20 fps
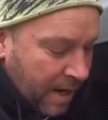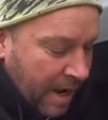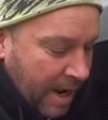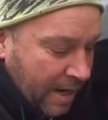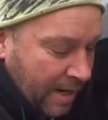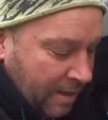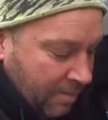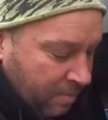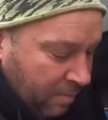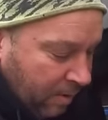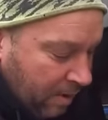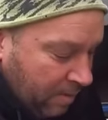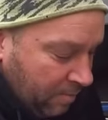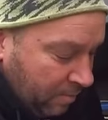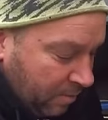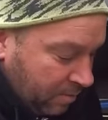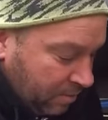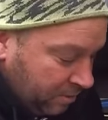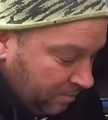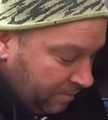Any
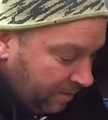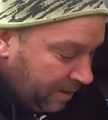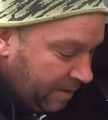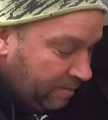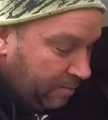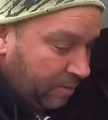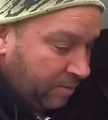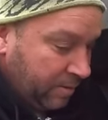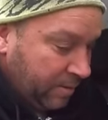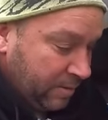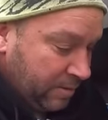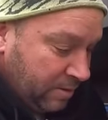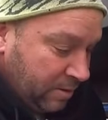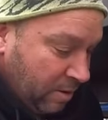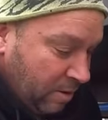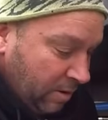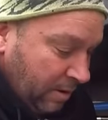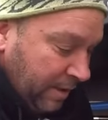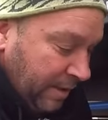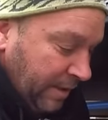plumber should be able to
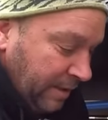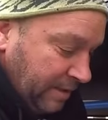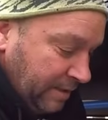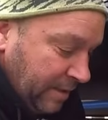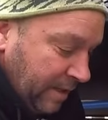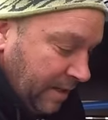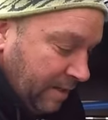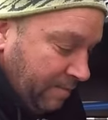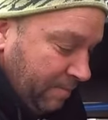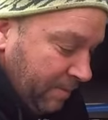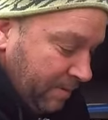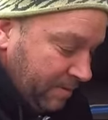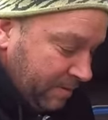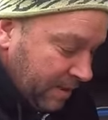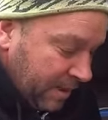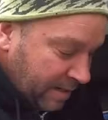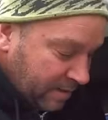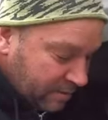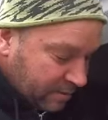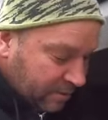install a heat tape. It's
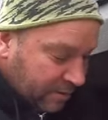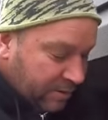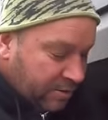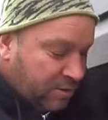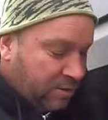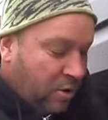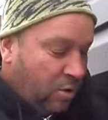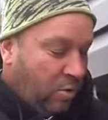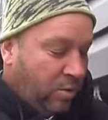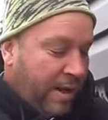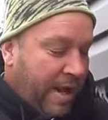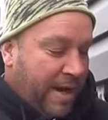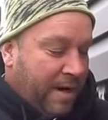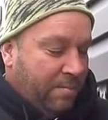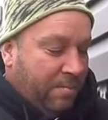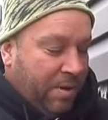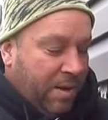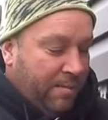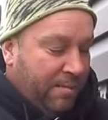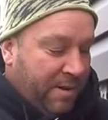actually sold at a
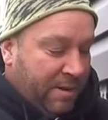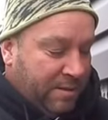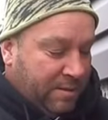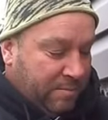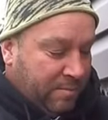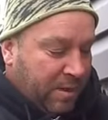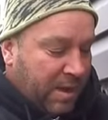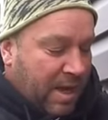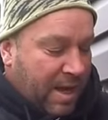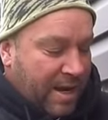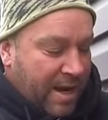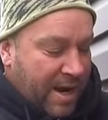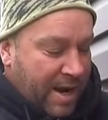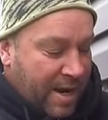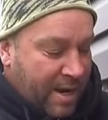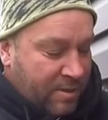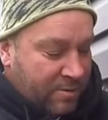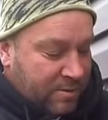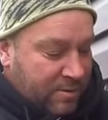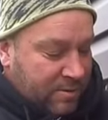plumbing supply
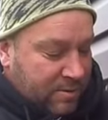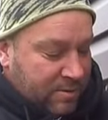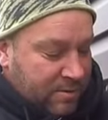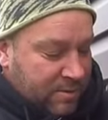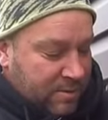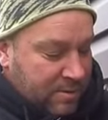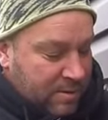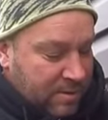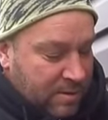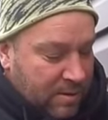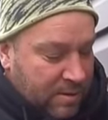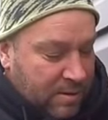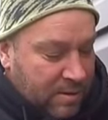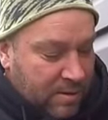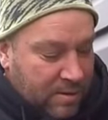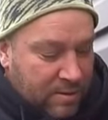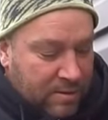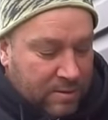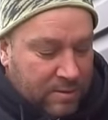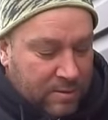house.
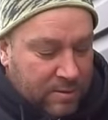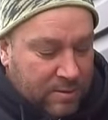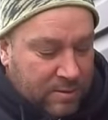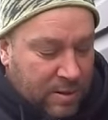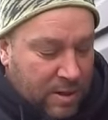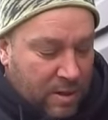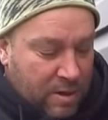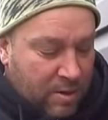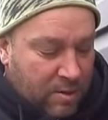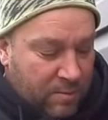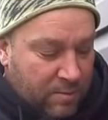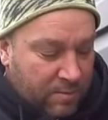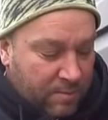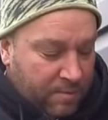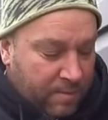So.